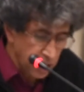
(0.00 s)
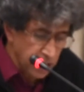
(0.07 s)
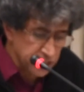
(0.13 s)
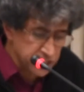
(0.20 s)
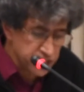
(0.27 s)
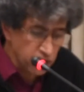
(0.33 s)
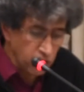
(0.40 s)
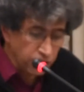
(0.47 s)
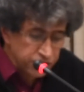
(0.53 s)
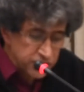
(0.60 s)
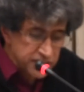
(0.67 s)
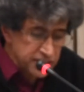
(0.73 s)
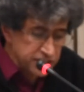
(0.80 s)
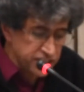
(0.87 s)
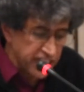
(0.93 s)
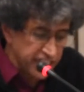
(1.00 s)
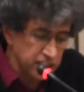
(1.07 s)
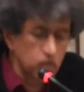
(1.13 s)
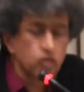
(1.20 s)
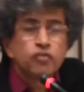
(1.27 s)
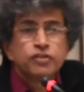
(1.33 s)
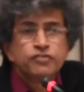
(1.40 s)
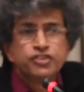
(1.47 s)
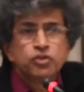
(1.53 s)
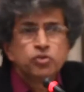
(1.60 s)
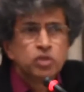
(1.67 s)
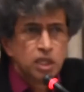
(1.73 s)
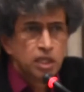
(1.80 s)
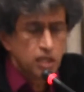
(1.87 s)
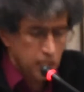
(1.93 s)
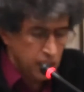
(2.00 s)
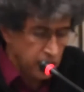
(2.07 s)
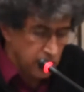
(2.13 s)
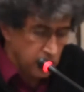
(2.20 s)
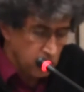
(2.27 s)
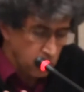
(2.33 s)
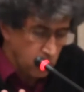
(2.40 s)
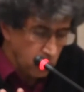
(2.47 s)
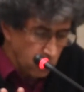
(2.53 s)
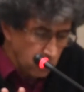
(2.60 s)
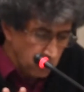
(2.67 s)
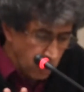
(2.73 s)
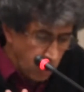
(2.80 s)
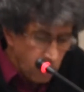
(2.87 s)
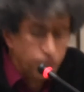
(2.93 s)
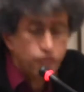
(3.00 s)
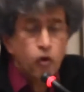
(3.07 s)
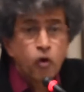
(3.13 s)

She offers a general overview of